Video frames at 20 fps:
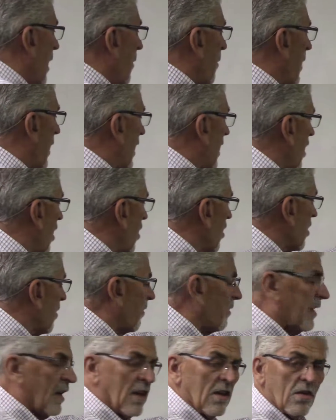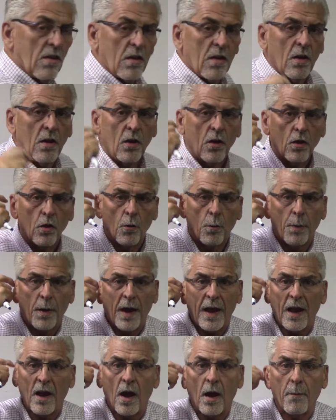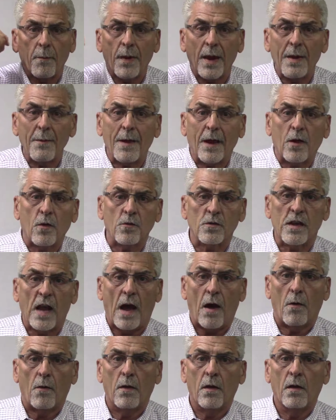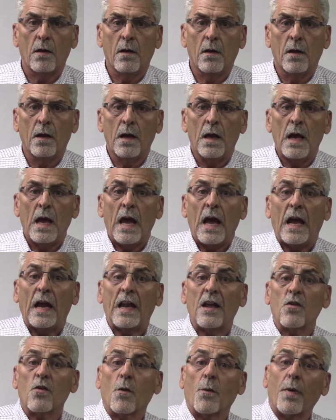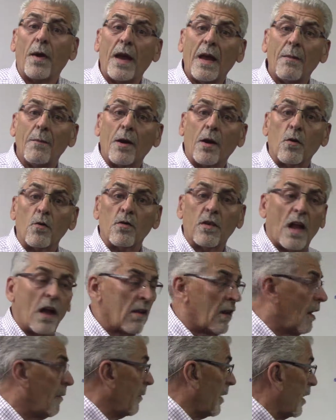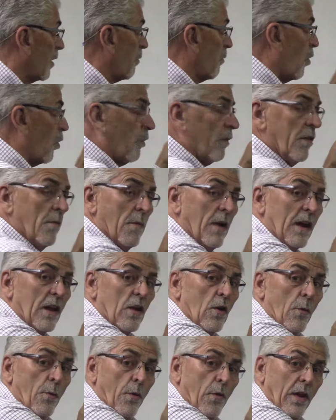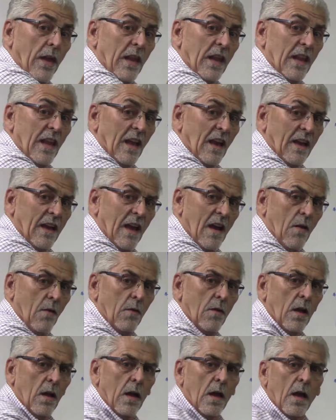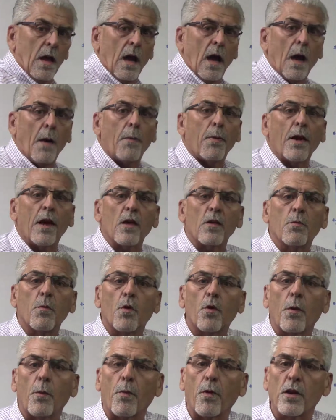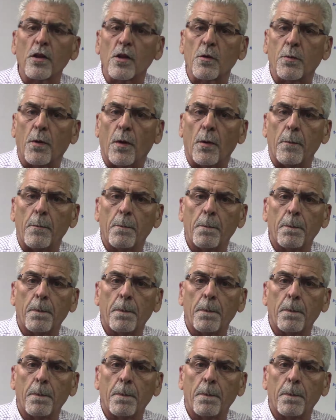Because of this, your payment goes down. And as your payment goes down, that means more of the money you're putting in the account applies more to principal.